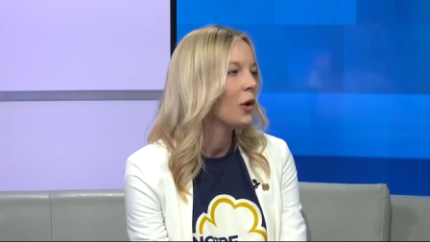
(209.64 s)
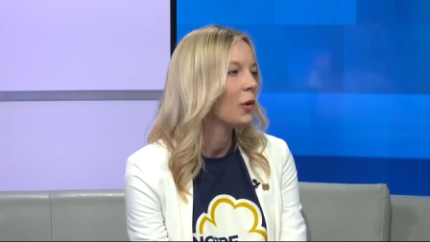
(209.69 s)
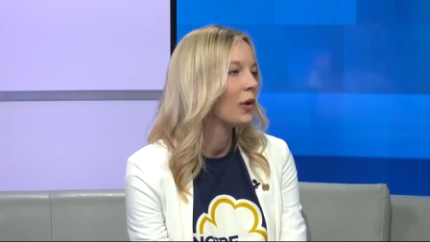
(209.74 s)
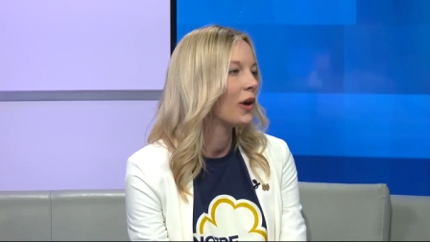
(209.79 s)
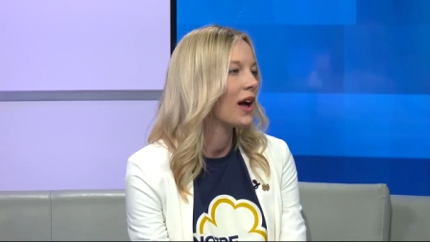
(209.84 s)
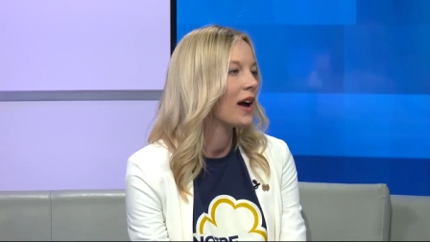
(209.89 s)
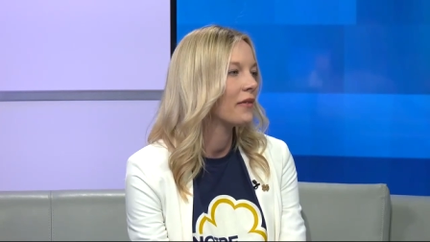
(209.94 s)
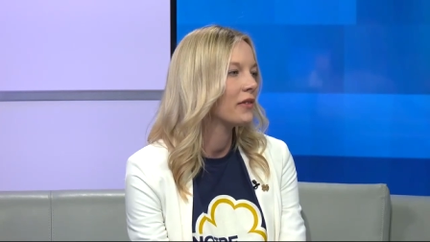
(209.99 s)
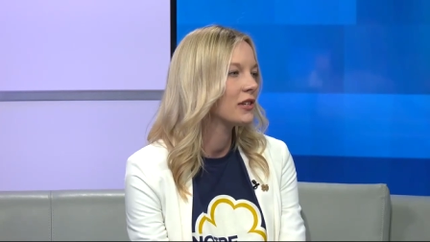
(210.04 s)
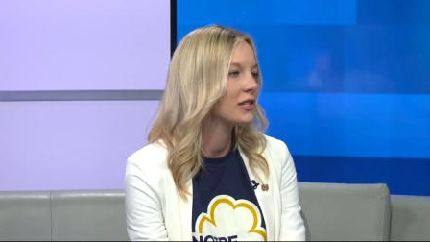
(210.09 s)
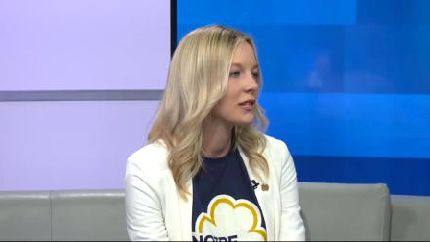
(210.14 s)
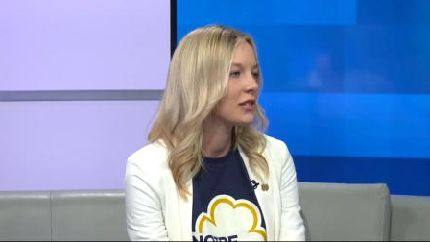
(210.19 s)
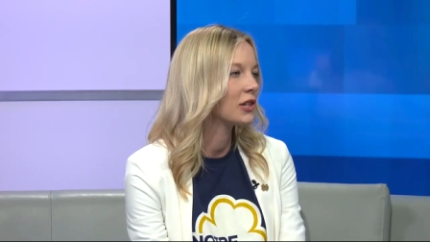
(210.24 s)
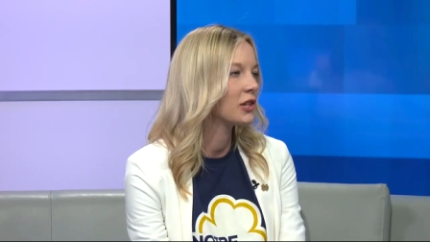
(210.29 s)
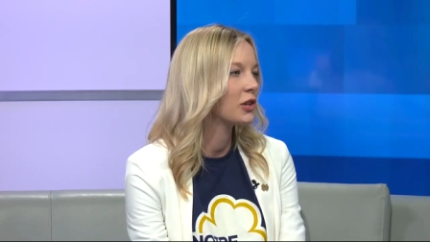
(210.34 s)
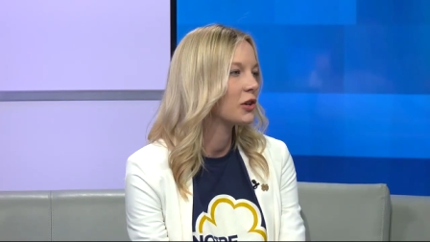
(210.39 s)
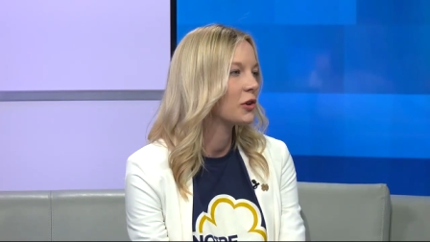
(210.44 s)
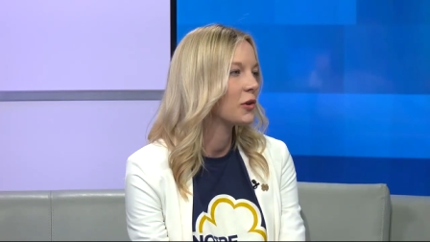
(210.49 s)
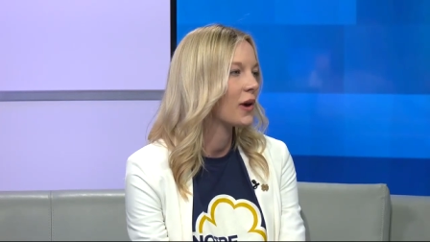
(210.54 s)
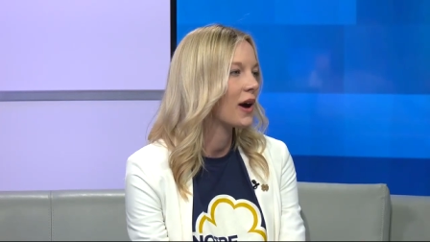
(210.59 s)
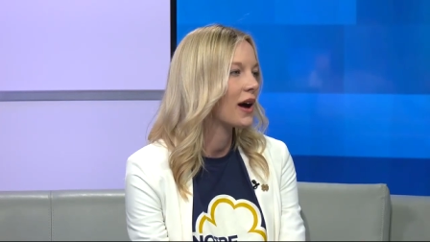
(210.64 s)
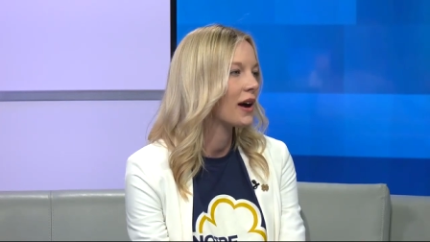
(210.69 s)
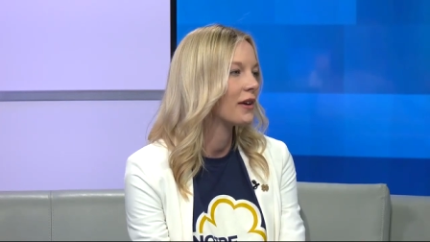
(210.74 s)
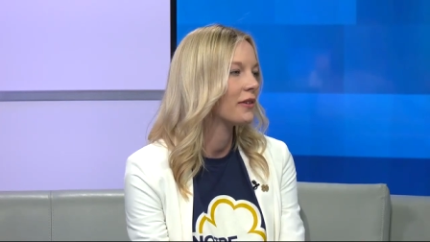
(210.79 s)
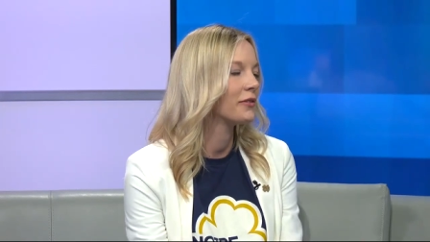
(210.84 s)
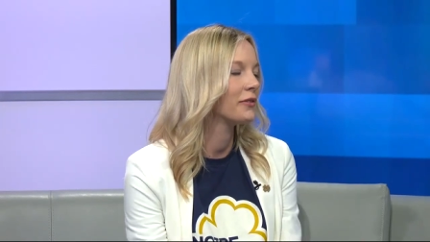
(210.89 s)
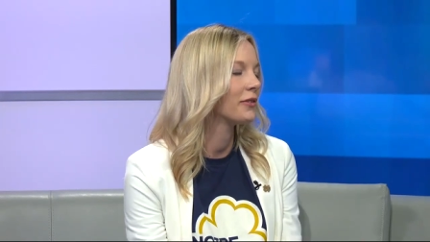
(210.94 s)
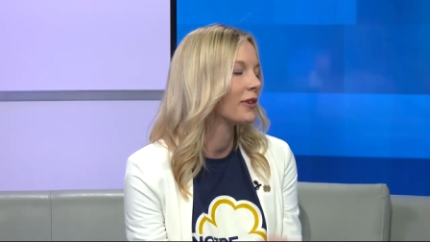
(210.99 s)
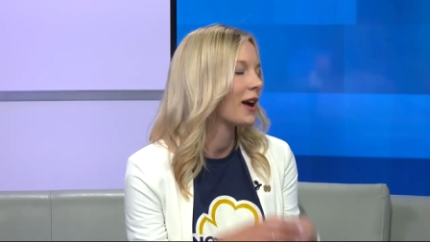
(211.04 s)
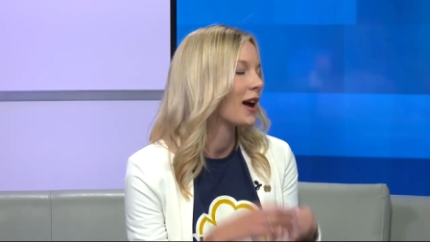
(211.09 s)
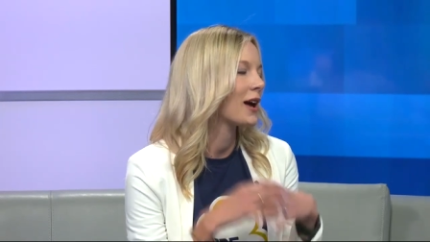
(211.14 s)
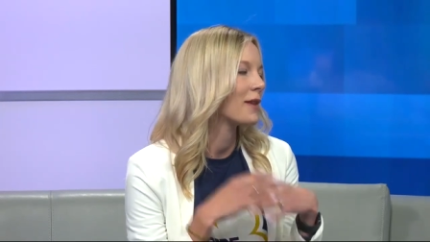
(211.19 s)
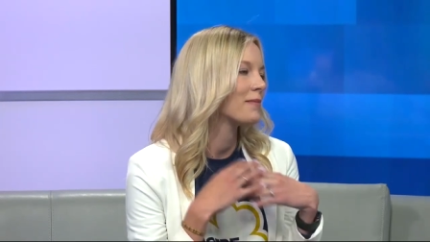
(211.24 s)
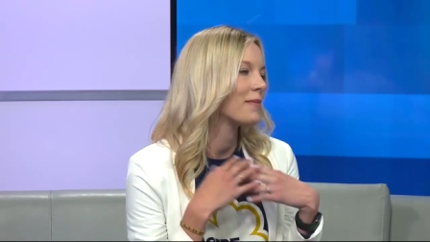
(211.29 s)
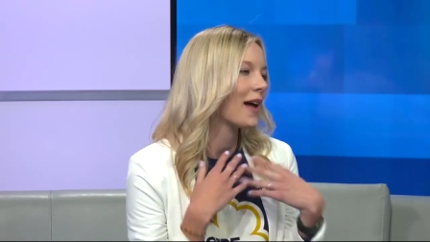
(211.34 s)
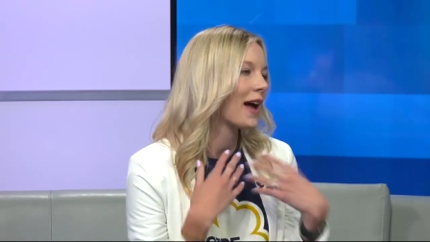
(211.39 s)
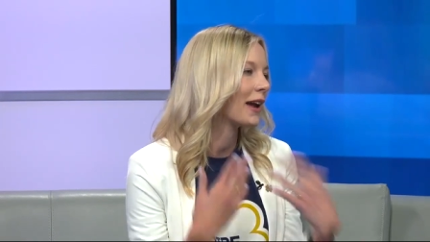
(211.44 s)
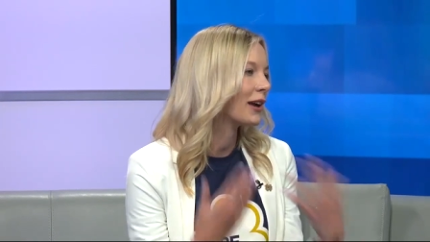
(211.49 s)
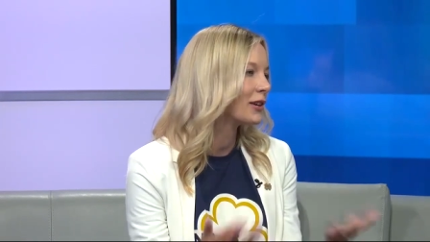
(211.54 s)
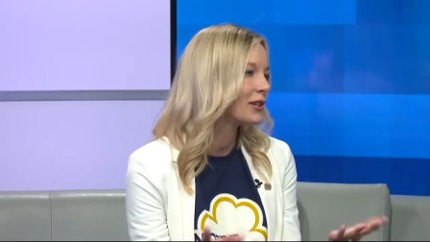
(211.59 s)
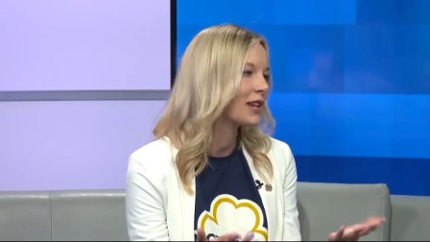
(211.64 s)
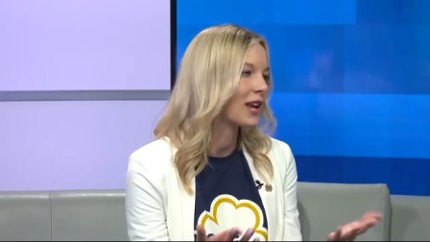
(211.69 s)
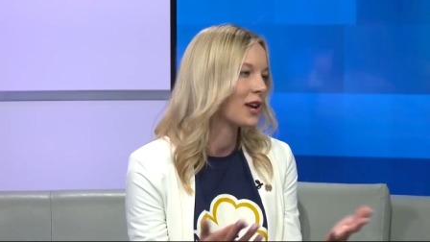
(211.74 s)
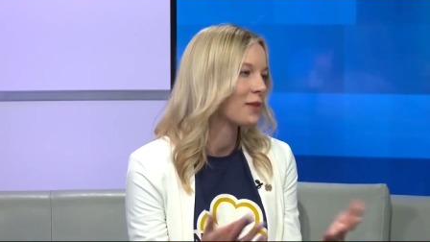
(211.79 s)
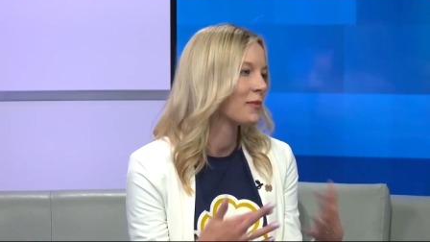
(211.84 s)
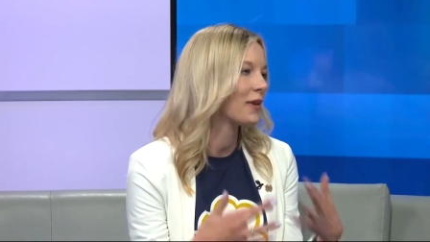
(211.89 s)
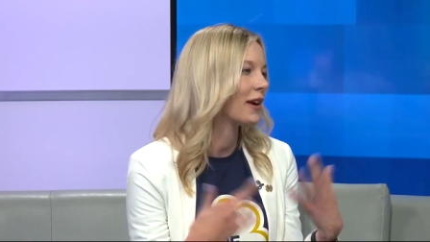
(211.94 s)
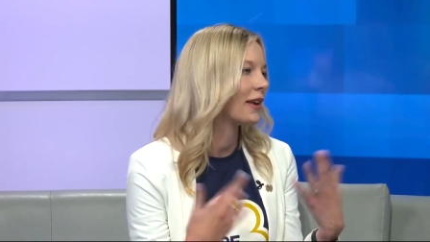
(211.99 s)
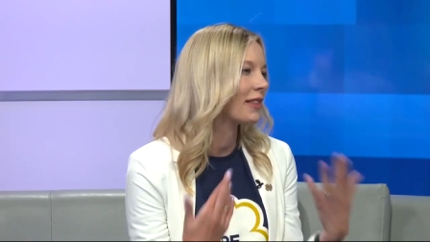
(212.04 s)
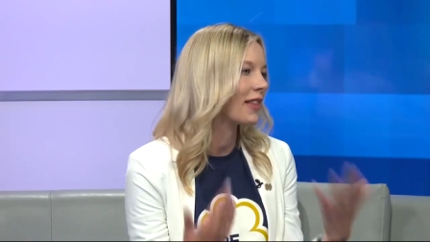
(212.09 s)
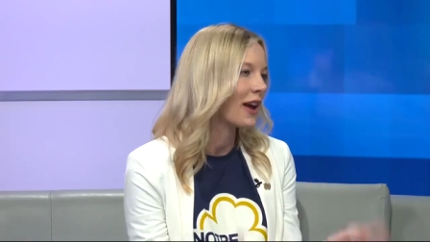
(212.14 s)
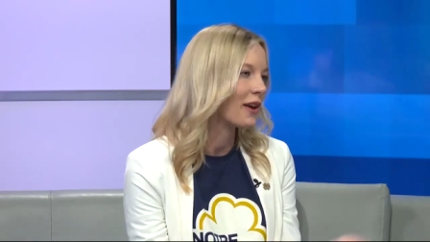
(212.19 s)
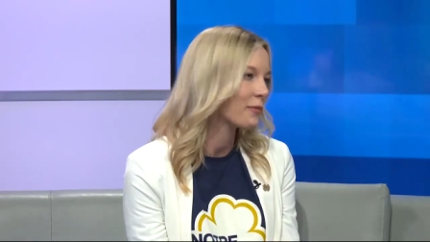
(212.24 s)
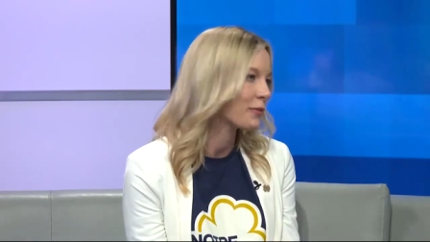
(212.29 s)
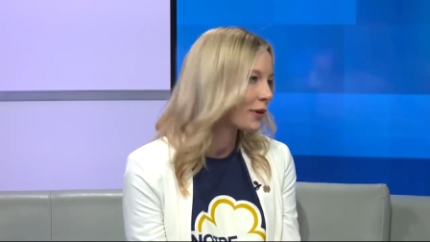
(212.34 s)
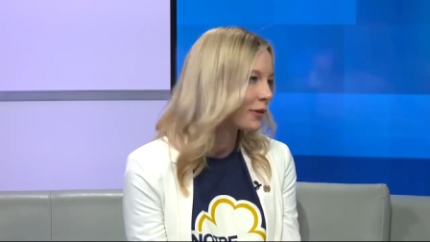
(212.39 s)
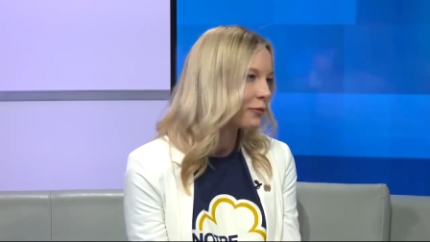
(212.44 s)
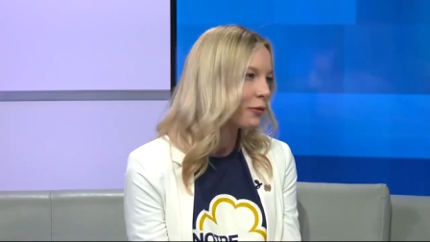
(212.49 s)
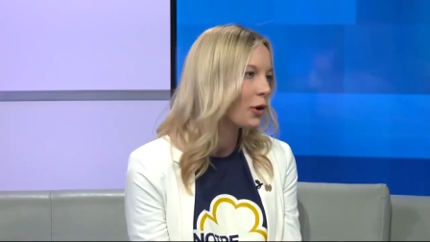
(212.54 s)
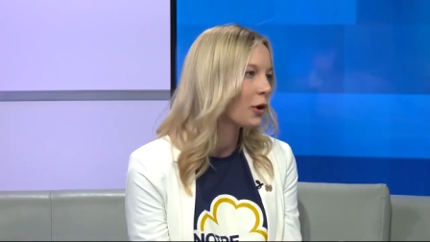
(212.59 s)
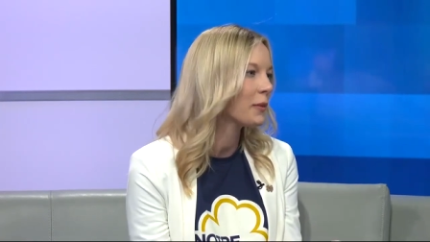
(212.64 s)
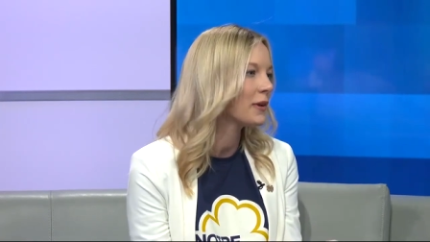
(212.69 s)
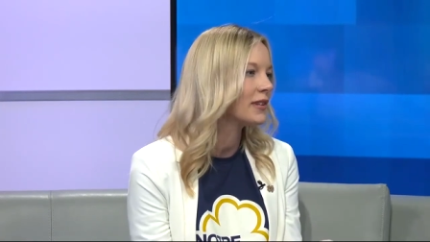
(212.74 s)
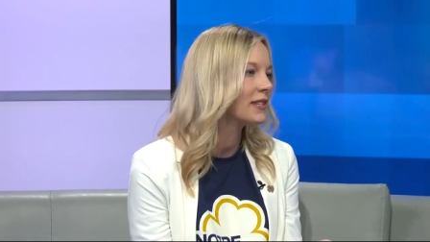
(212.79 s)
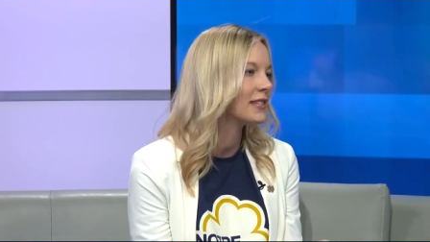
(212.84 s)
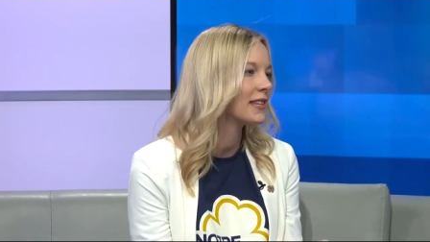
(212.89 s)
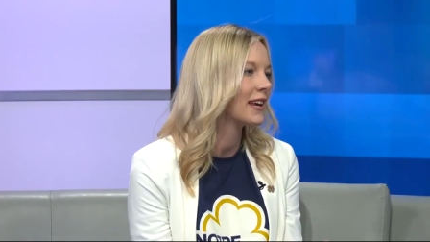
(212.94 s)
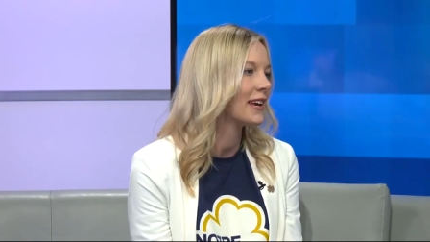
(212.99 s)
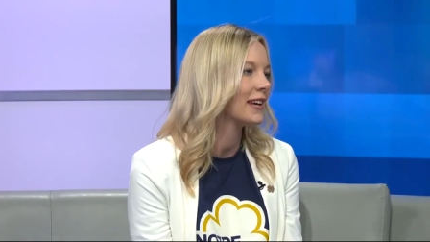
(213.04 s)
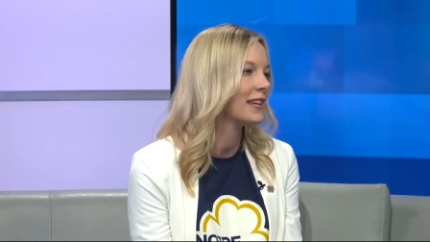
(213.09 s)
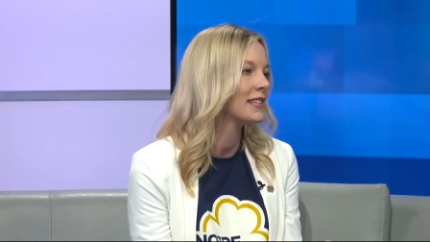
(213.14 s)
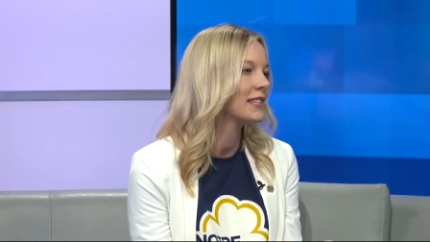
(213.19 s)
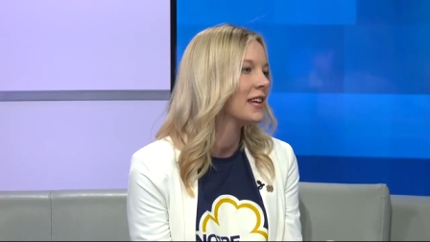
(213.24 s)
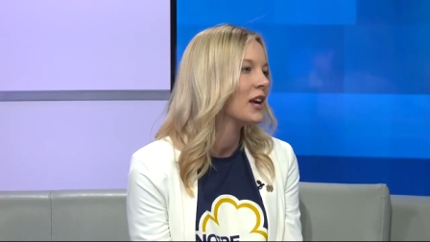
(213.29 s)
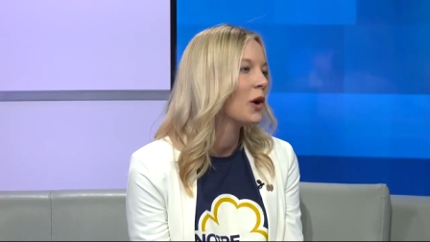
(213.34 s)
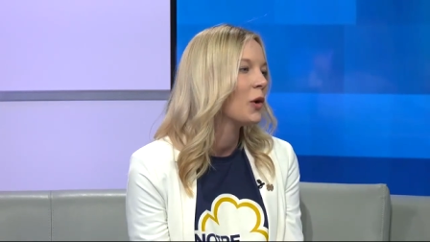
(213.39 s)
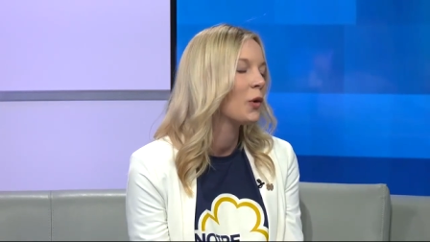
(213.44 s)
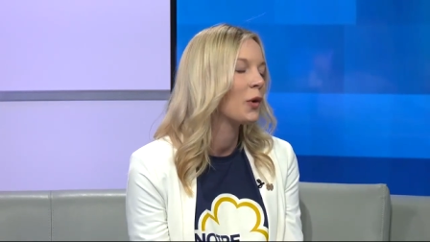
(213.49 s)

We'll have a slew of um, entertainment and live performances.